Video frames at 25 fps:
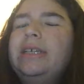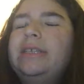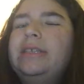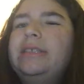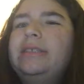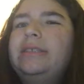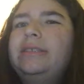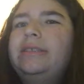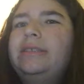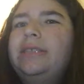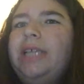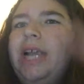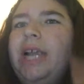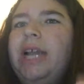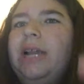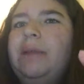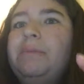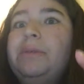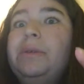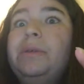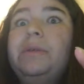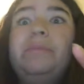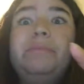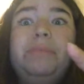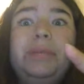second
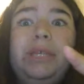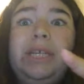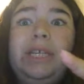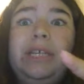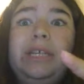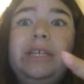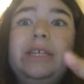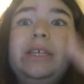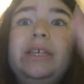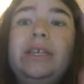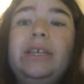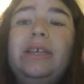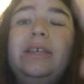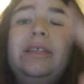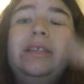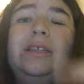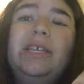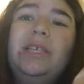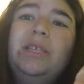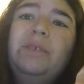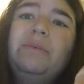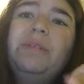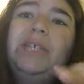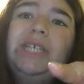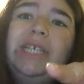episode a B,
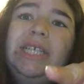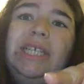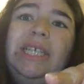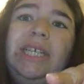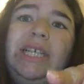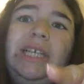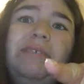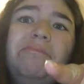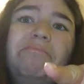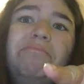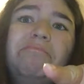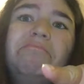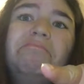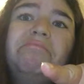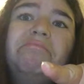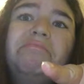this one a C.